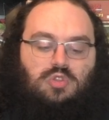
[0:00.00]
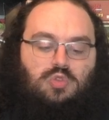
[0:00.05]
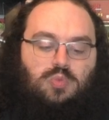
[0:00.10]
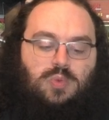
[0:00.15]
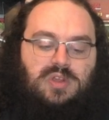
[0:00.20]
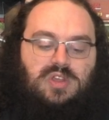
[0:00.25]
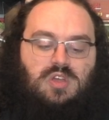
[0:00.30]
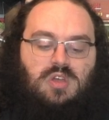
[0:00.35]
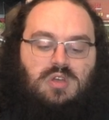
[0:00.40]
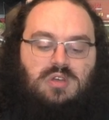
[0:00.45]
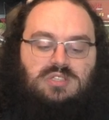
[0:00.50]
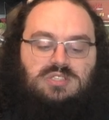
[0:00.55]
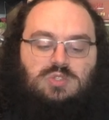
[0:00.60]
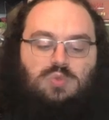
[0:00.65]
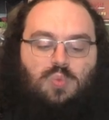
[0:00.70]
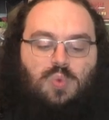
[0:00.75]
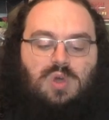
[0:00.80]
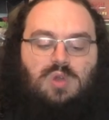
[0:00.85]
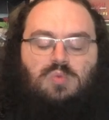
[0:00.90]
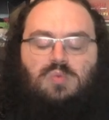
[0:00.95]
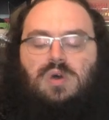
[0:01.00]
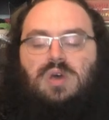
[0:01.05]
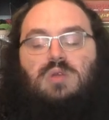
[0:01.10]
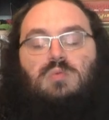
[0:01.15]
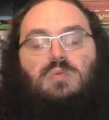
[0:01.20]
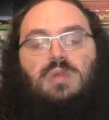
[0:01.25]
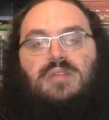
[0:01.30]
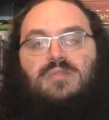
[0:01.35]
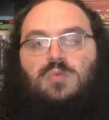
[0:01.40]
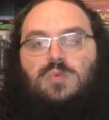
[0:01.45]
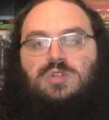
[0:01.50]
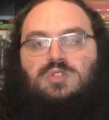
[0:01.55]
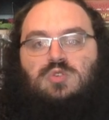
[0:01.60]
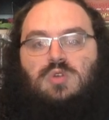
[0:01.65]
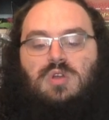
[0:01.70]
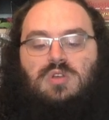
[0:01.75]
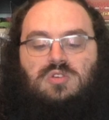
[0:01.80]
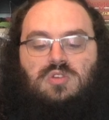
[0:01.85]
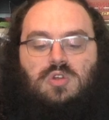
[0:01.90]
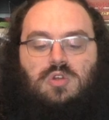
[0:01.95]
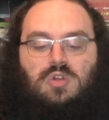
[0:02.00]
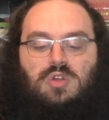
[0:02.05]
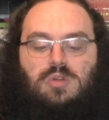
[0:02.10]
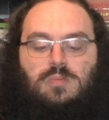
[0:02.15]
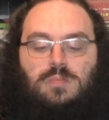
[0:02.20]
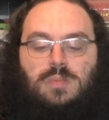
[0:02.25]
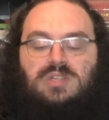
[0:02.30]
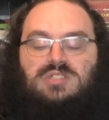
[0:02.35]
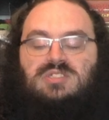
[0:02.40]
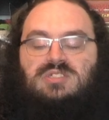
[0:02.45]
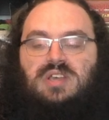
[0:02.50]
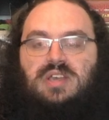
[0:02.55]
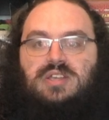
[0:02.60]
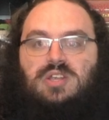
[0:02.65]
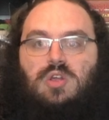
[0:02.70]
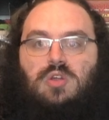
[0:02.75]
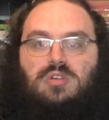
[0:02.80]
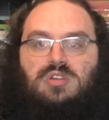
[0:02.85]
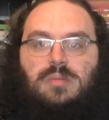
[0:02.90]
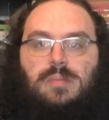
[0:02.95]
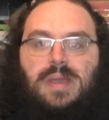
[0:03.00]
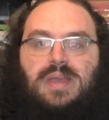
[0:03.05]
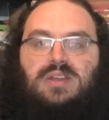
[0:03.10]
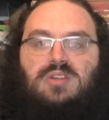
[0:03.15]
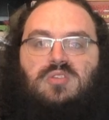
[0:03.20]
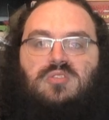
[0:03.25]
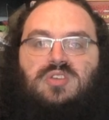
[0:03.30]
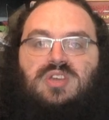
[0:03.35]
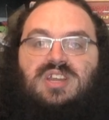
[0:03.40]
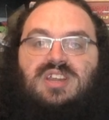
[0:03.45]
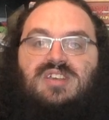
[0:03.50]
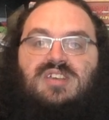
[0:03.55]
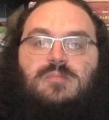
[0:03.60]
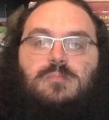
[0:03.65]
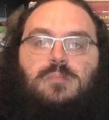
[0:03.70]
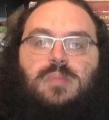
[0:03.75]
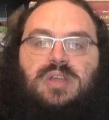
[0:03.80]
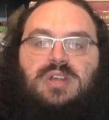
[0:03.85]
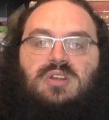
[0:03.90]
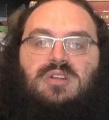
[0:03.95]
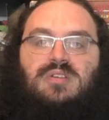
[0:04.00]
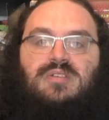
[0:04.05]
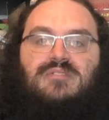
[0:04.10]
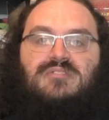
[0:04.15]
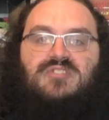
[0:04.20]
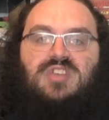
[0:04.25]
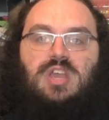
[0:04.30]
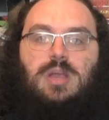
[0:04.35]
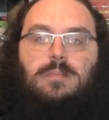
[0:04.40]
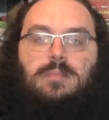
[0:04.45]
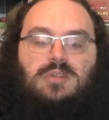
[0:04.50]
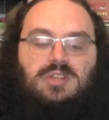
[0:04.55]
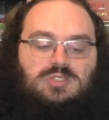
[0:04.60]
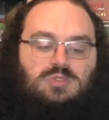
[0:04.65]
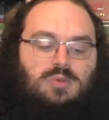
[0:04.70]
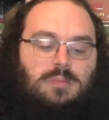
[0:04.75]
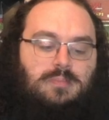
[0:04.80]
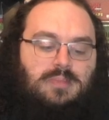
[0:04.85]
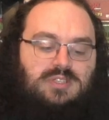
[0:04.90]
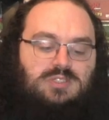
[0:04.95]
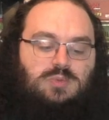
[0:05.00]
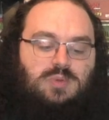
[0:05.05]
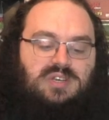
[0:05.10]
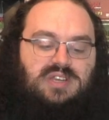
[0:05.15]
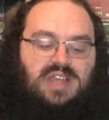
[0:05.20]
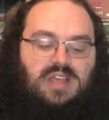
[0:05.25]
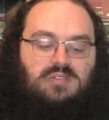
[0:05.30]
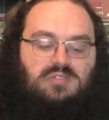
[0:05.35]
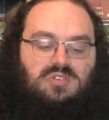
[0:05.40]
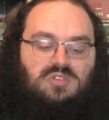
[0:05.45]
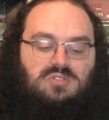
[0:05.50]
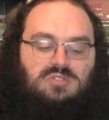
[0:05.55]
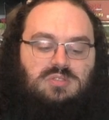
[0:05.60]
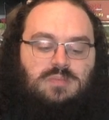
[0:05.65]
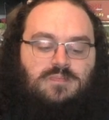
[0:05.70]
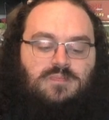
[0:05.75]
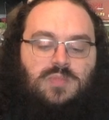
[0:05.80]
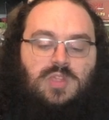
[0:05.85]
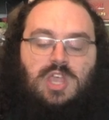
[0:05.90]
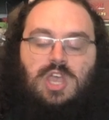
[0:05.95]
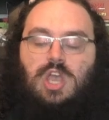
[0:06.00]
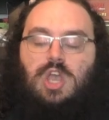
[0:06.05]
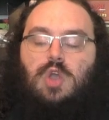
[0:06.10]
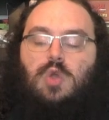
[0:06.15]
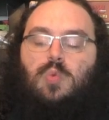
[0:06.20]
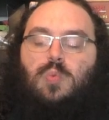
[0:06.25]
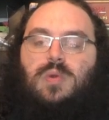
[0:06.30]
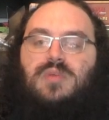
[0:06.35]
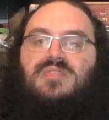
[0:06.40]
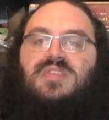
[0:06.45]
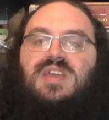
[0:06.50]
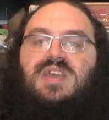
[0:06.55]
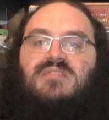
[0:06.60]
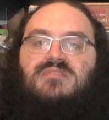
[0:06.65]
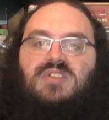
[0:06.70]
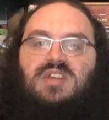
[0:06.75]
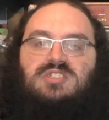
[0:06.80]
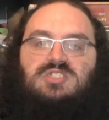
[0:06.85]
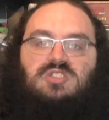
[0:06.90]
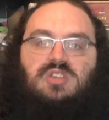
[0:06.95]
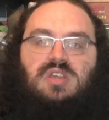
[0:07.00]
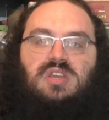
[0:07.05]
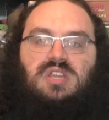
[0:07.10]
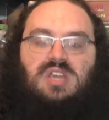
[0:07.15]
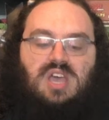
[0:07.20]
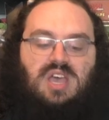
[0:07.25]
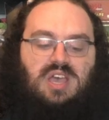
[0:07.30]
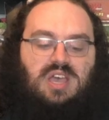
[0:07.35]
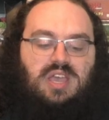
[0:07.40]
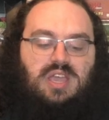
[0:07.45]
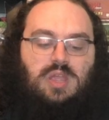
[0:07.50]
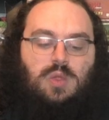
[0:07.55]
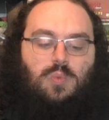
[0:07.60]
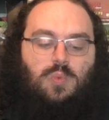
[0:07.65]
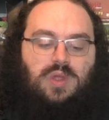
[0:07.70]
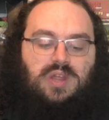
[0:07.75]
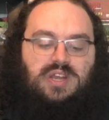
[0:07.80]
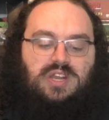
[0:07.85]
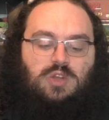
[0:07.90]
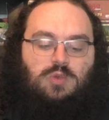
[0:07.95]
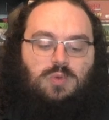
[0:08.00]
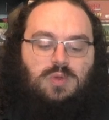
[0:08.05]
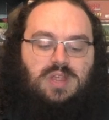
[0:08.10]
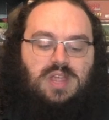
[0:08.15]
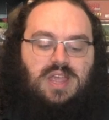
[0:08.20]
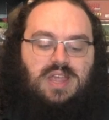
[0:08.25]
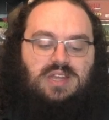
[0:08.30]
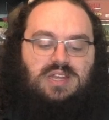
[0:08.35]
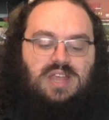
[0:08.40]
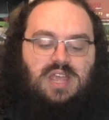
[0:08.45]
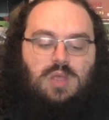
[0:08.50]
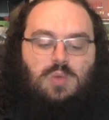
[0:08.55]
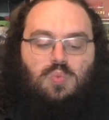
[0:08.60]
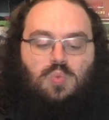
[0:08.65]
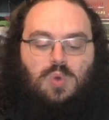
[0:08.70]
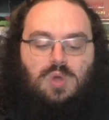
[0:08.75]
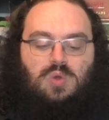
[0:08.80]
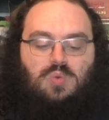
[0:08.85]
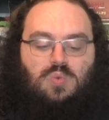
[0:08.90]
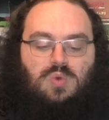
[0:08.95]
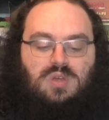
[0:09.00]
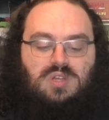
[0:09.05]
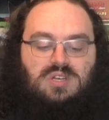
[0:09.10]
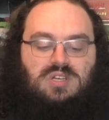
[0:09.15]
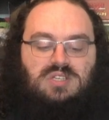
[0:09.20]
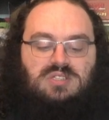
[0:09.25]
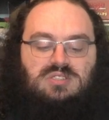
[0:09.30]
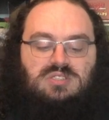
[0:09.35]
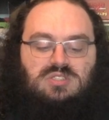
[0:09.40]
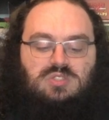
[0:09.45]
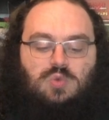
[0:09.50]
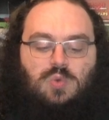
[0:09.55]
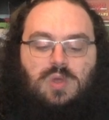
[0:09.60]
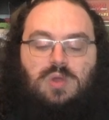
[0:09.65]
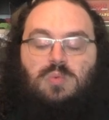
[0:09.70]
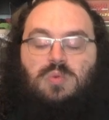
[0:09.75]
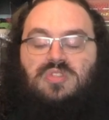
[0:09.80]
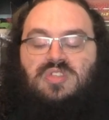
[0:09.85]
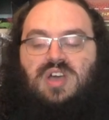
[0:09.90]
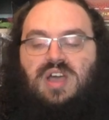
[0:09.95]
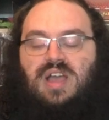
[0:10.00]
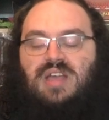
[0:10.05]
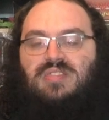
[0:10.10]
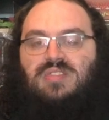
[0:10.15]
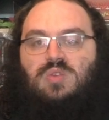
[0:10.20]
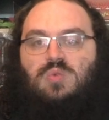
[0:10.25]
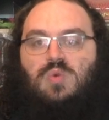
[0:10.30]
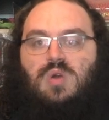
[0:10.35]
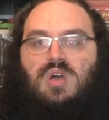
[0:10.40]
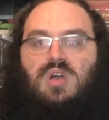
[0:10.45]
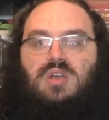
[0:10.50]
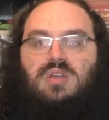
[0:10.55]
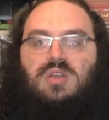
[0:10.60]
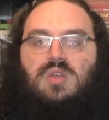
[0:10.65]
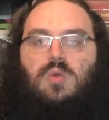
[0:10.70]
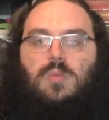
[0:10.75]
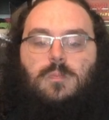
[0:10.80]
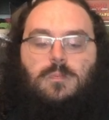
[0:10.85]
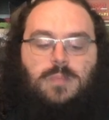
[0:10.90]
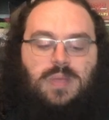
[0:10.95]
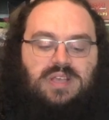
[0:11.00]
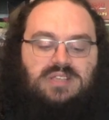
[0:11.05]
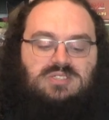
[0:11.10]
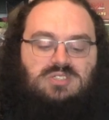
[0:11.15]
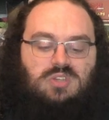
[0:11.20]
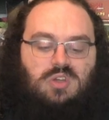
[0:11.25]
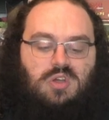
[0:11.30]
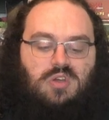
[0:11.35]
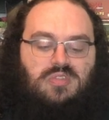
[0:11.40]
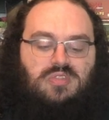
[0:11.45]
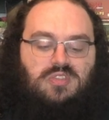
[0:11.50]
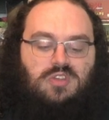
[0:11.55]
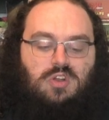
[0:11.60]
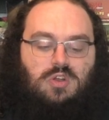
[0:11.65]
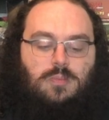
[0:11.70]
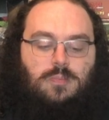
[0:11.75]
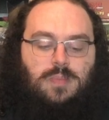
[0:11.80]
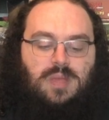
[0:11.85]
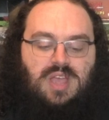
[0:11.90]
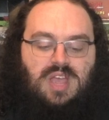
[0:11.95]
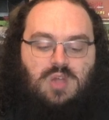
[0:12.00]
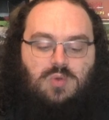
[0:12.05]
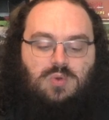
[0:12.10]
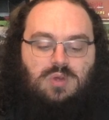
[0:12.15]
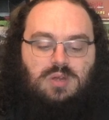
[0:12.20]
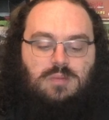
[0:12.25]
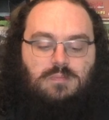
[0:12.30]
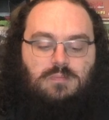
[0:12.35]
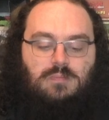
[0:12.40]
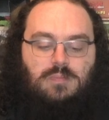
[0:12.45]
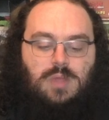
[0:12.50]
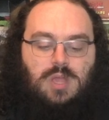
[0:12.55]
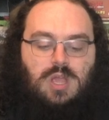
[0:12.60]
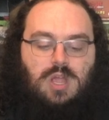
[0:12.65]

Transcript: 3 cost 1 1 whenever we draw a card, much like our commander, they're going to get bigger via plus 1 plus 1 counters. When they eventually die, we're going to create a 1 1 squid with Island Walk based on their power,